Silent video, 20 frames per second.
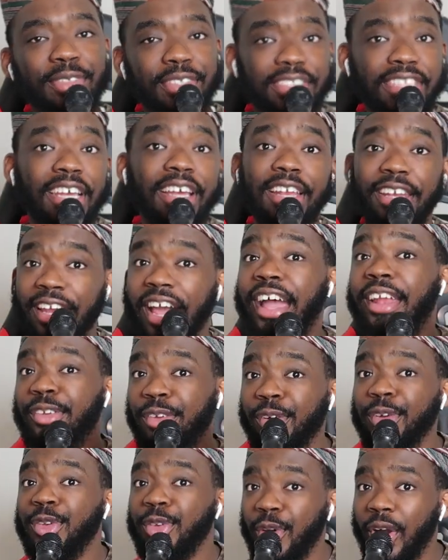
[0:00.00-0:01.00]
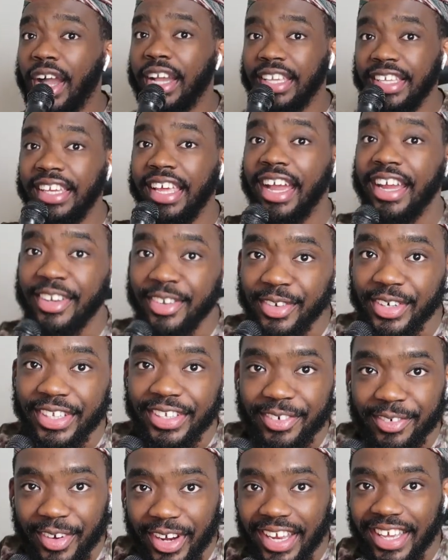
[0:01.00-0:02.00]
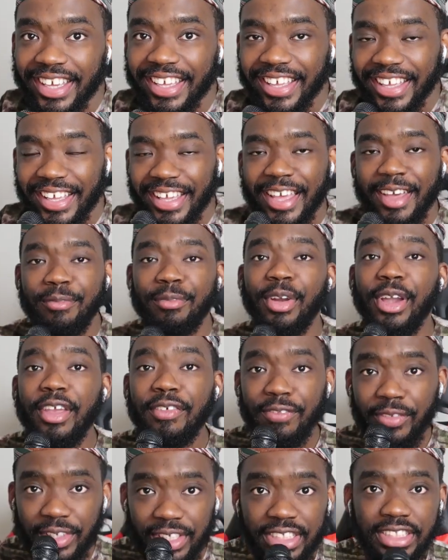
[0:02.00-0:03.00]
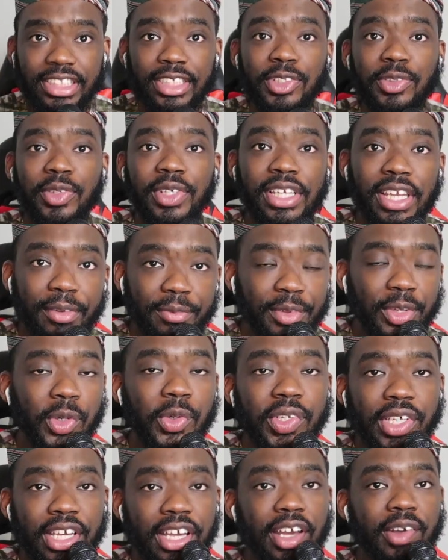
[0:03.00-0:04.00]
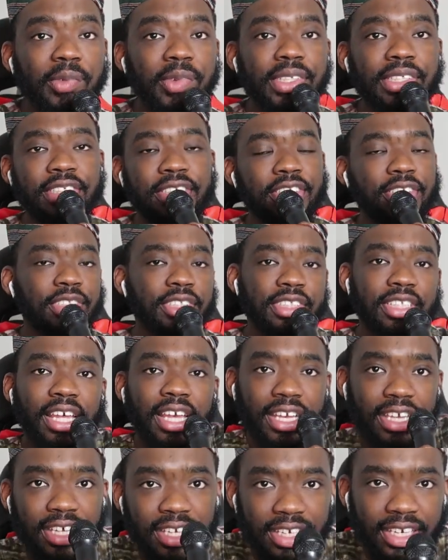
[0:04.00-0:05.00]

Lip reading: because I know you actually agree, right? But if you disagree, let me know in the comments. This is just like